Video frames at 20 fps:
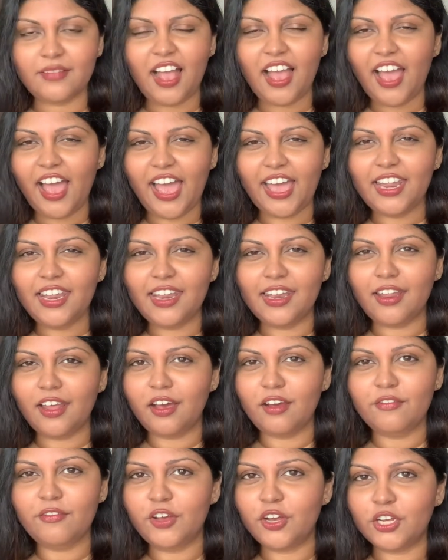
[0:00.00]
I
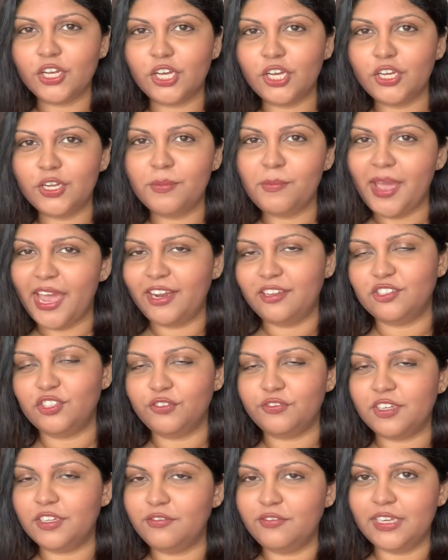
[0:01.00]
love a good marriage
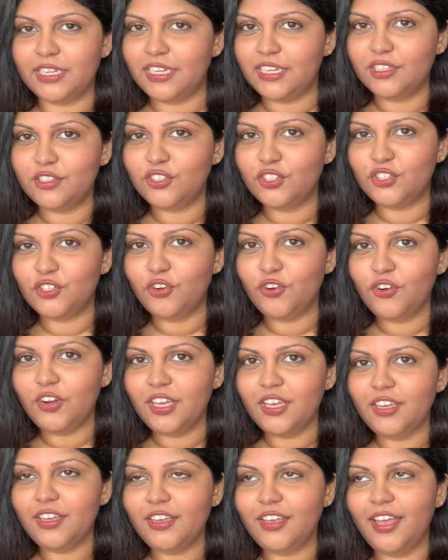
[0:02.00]
of convenience
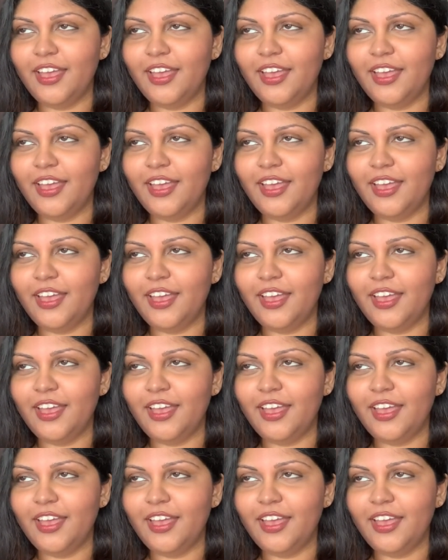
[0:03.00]
story,